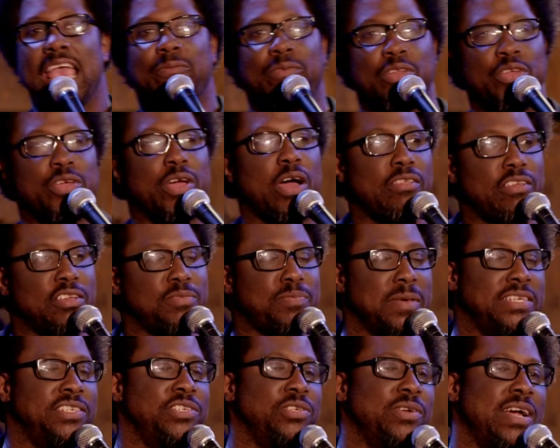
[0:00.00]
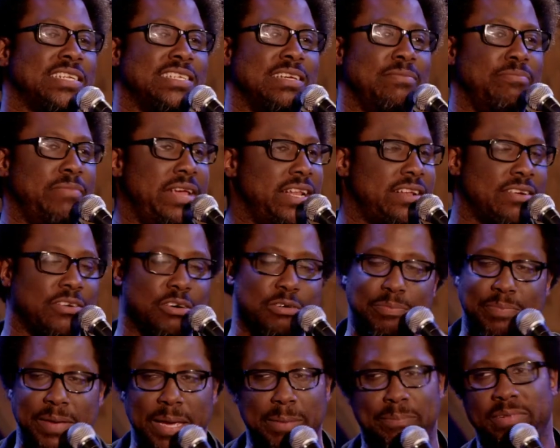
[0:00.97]
when you go to those places, you actually meet cool
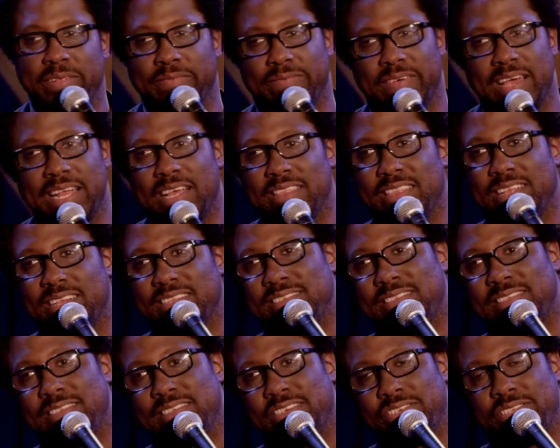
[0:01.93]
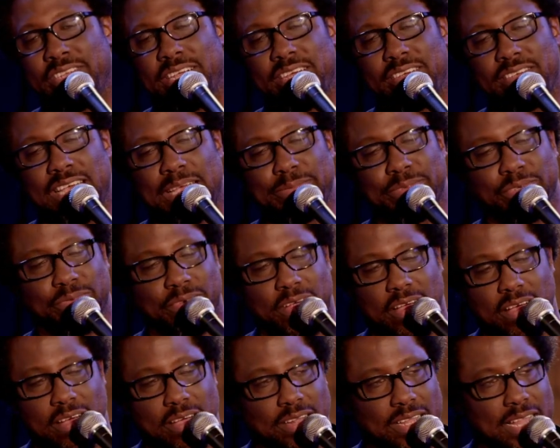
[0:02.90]
people and find out that it's, your stereotypes are
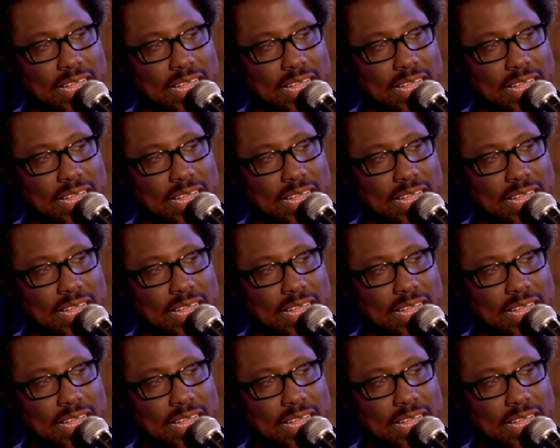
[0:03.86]
wrong a